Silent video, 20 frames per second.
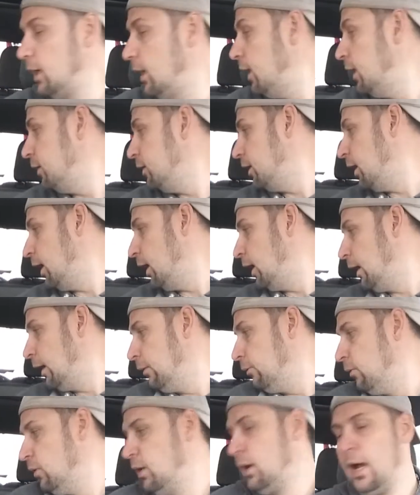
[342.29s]
And
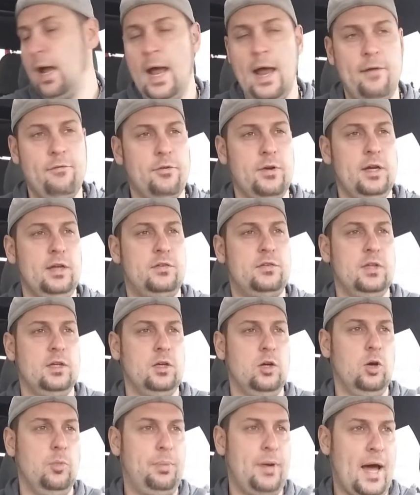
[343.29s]
every
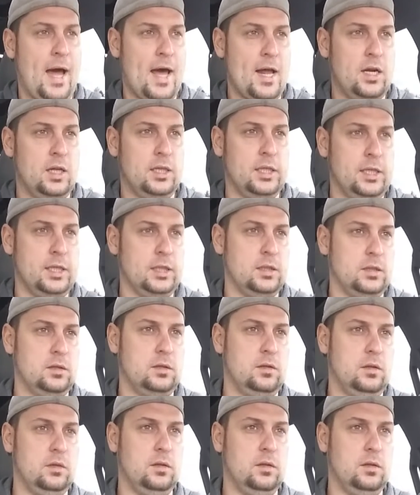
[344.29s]
single paddling